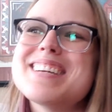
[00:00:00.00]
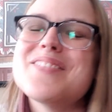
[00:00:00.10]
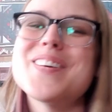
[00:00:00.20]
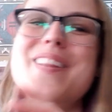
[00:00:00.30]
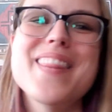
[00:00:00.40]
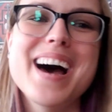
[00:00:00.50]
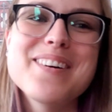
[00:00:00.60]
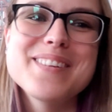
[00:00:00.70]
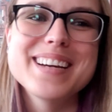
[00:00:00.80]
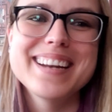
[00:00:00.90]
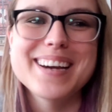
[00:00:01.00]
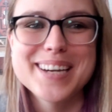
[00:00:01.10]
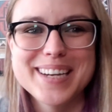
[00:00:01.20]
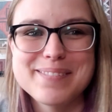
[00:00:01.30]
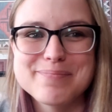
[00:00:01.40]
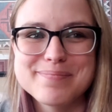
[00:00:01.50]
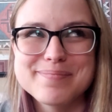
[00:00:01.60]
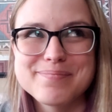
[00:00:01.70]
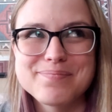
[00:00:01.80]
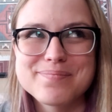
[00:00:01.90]
for that one, I'm
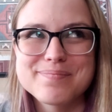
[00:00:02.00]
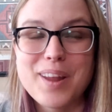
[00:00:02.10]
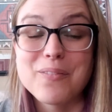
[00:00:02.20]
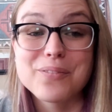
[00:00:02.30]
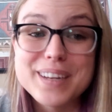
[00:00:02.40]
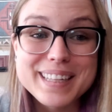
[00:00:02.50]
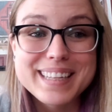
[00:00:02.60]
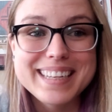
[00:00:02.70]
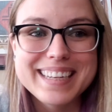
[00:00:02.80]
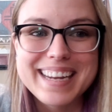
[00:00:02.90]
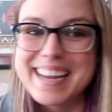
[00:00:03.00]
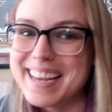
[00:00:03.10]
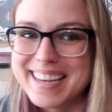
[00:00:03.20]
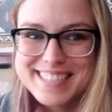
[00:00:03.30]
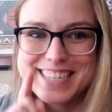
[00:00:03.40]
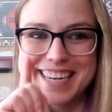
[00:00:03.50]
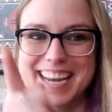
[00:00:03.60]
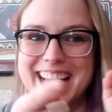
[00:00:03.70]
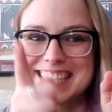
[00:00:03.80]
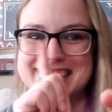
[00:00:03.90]
really itching to
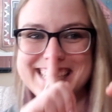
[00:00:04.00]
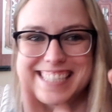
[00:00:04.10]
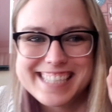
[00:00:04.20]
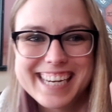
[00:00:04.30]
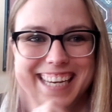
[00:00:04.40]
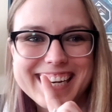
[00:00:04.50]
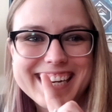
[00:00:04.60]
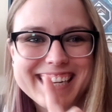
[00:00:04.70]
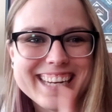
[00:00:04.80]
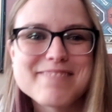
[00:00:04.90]
get stitching,